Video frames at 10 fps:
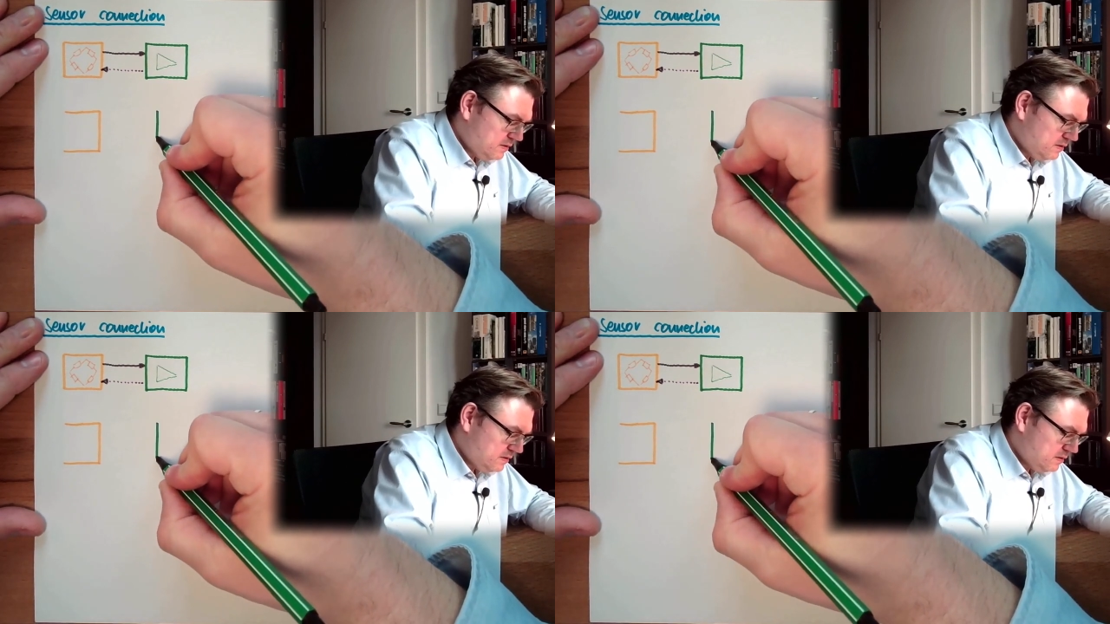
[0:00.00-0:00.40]

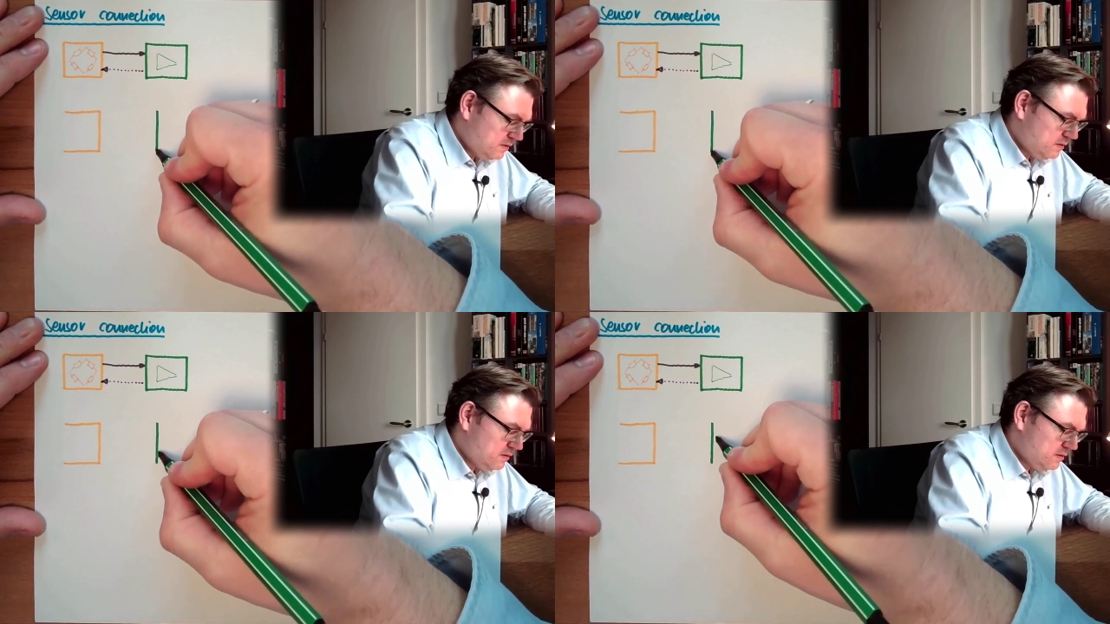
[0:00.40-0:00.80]

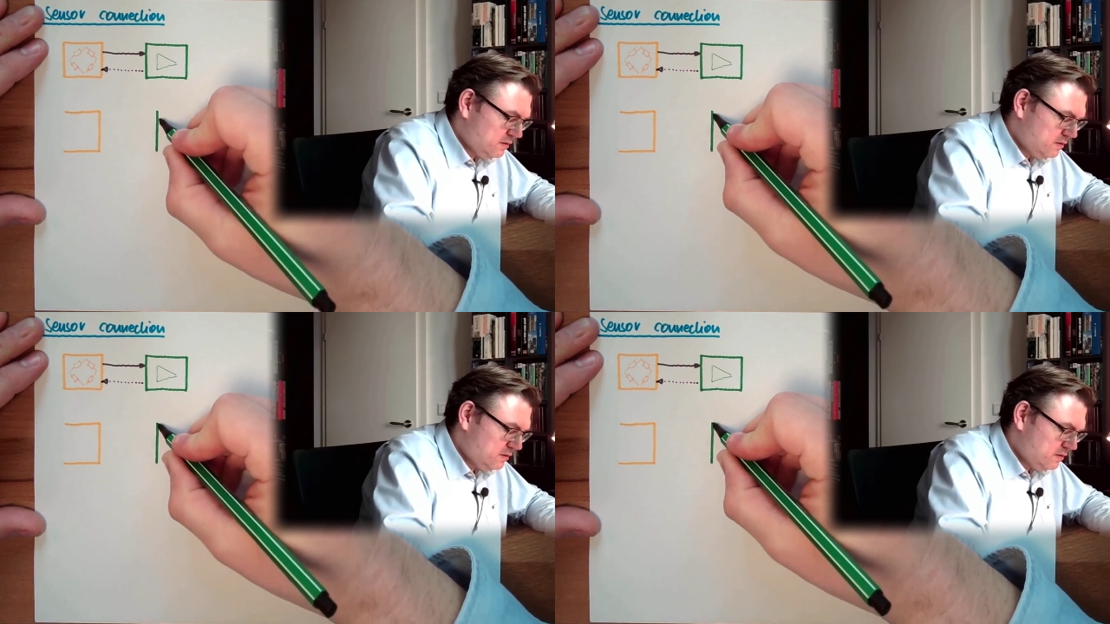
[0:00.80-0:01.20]

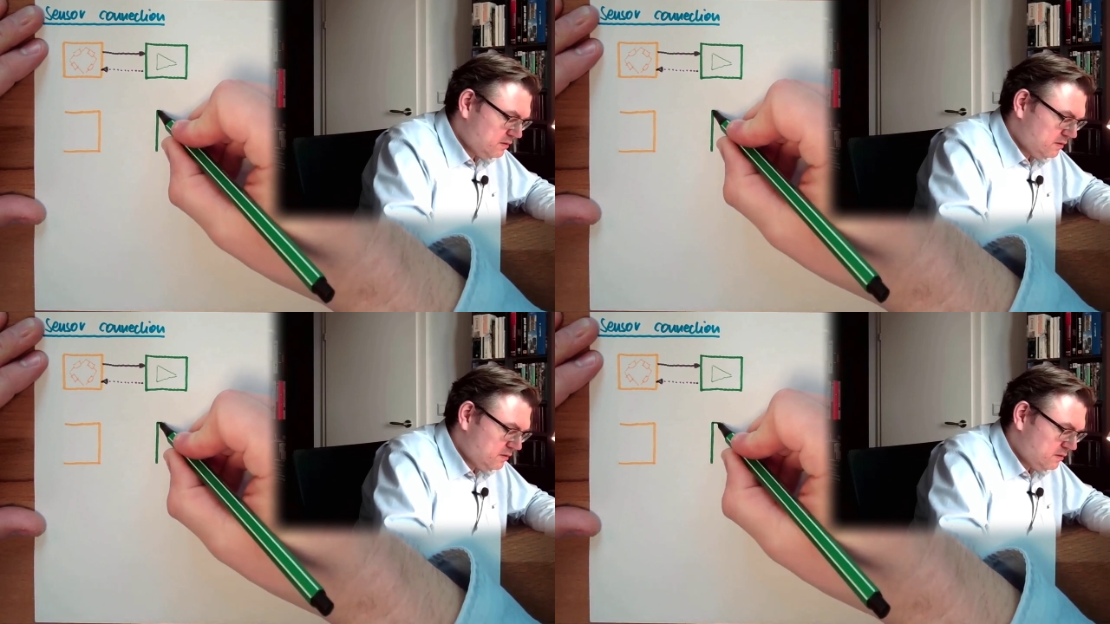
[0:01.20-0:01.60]

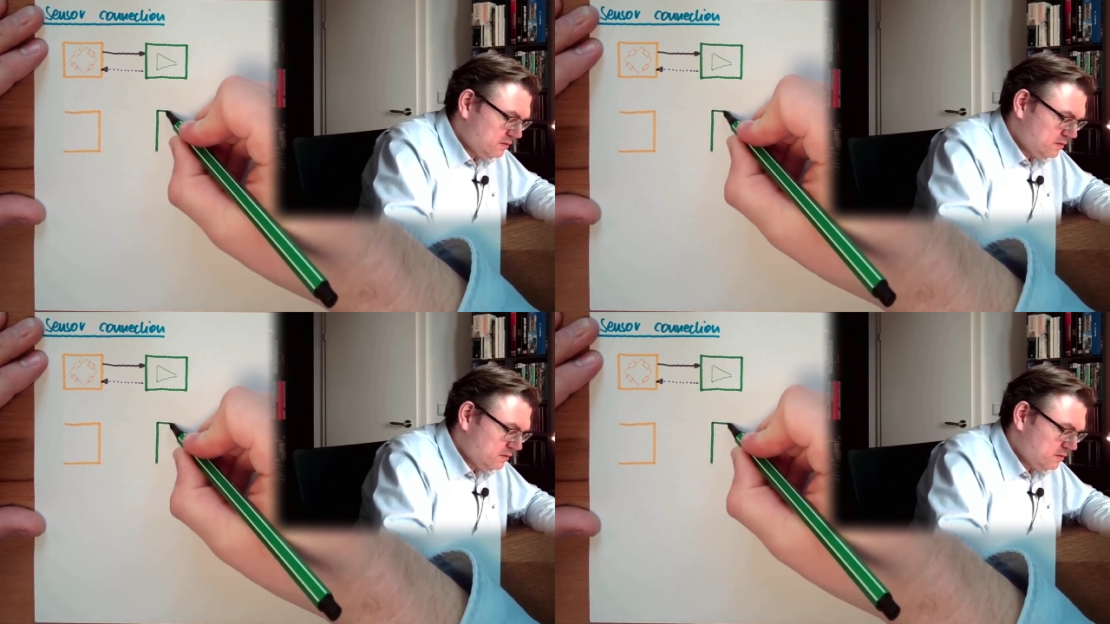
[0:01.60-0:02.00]

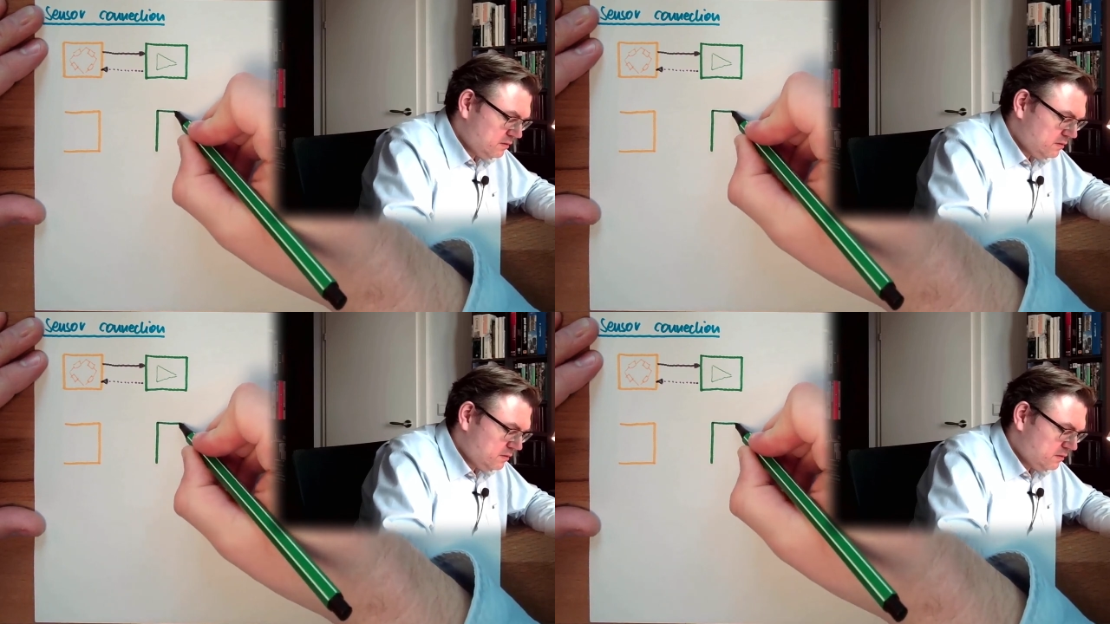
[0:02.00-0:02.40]

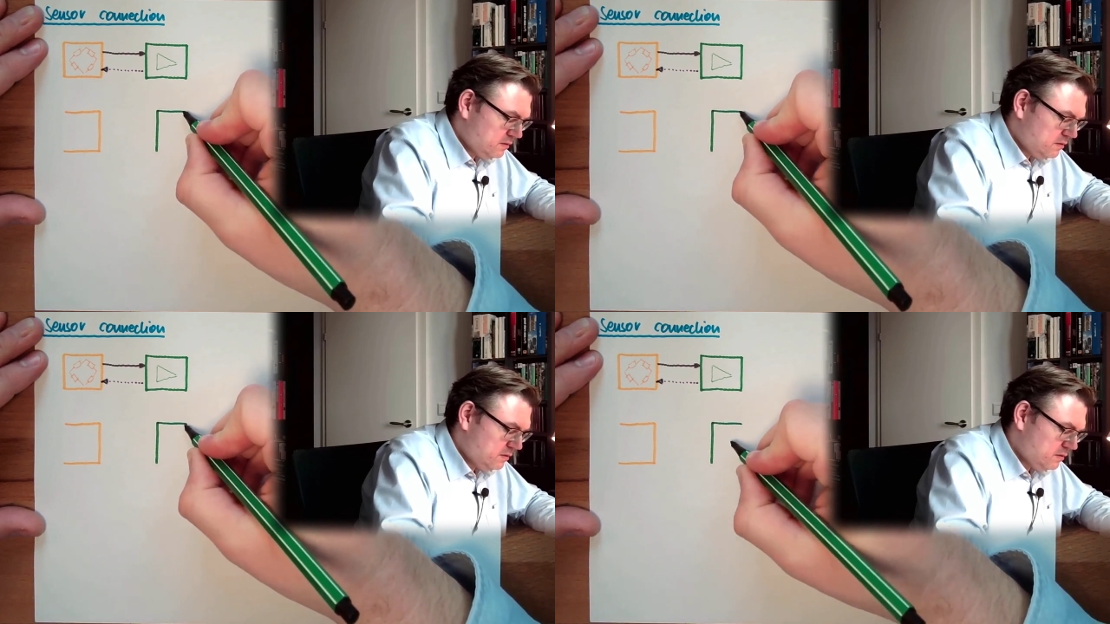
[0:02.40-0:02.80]

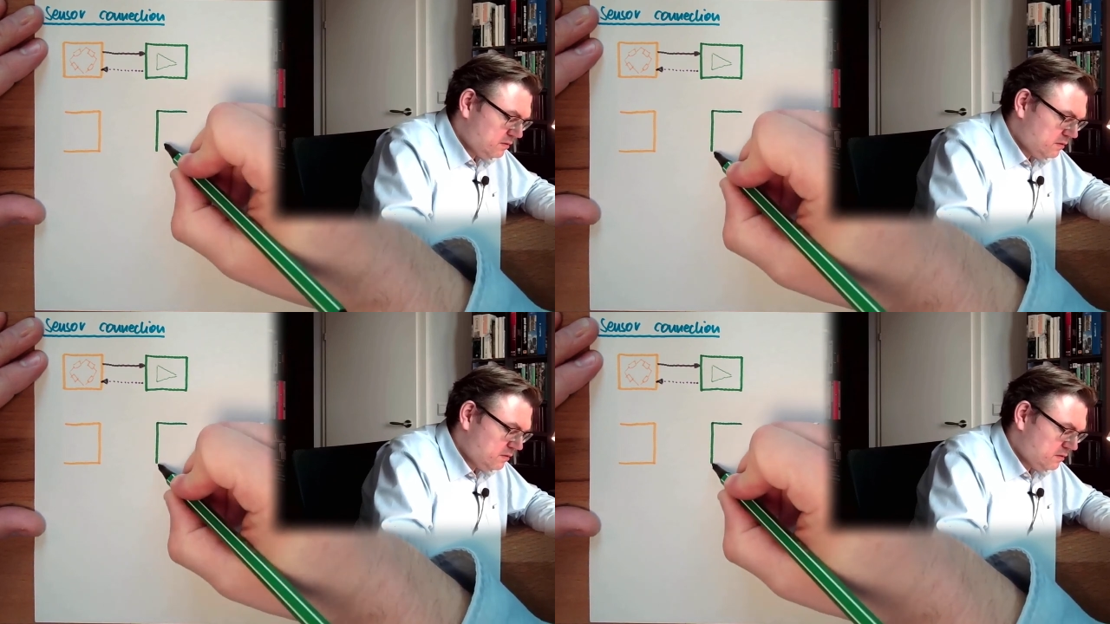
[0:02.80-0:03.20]

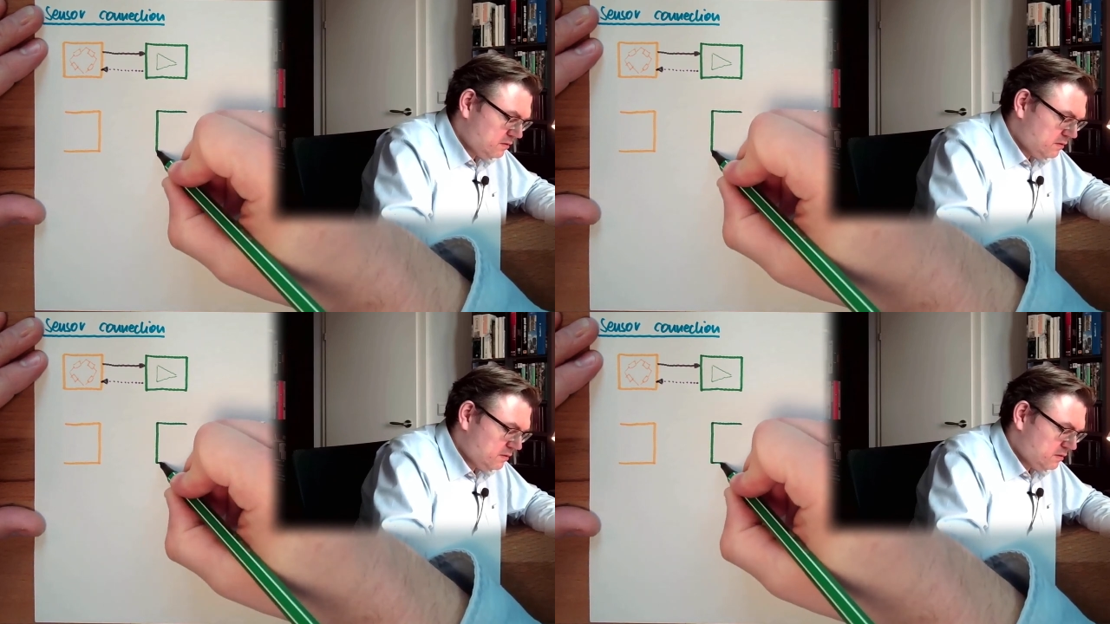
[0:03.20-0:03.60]

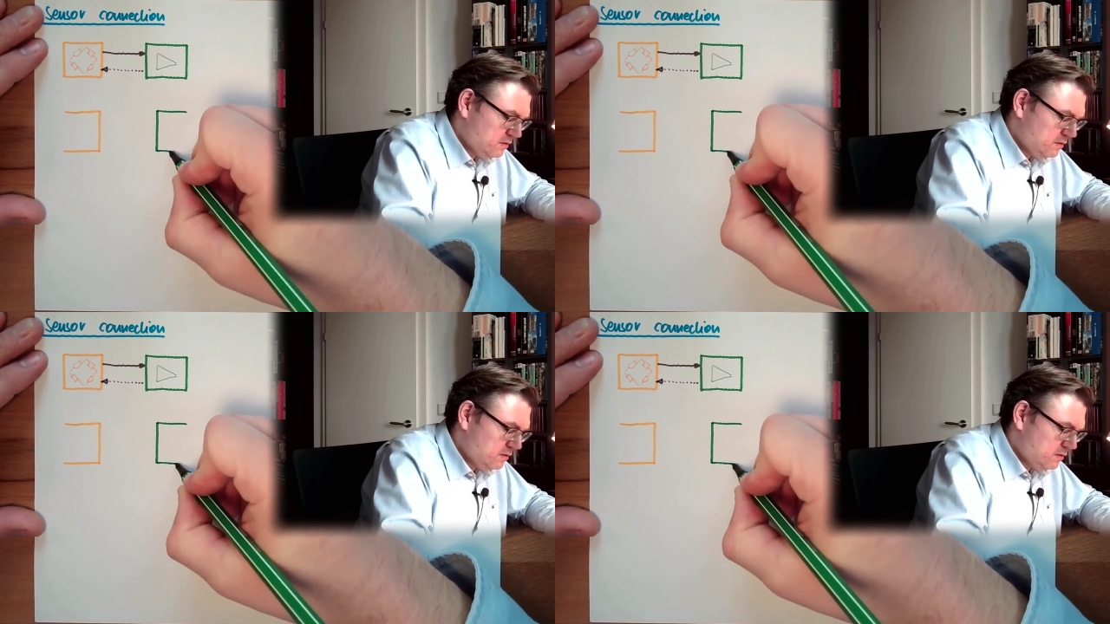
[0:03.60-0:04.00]

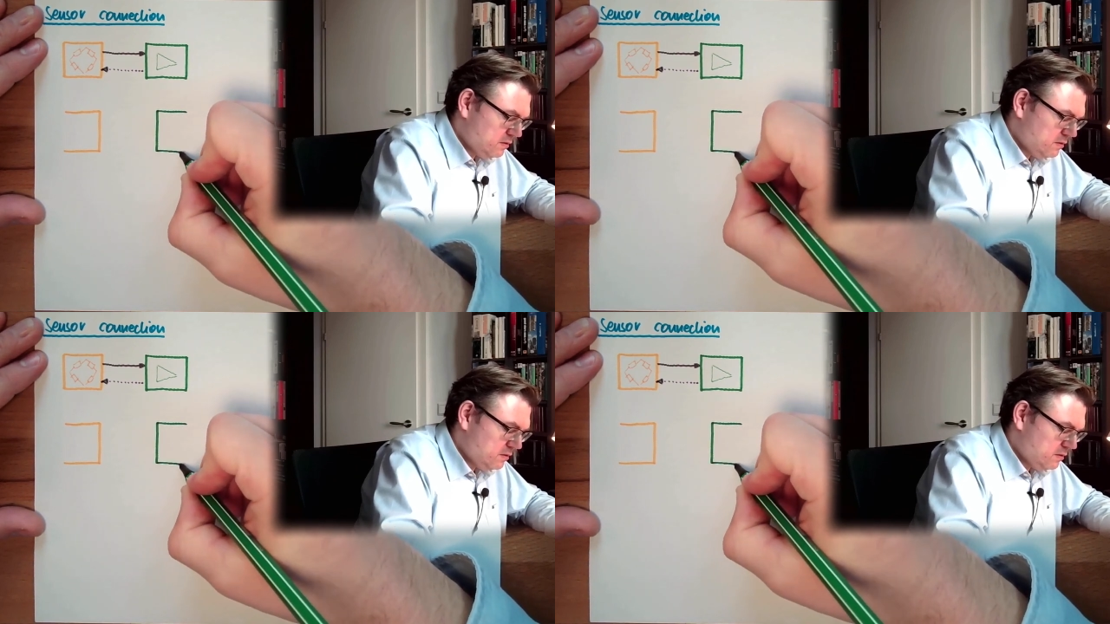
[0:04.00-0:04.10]
[no speech]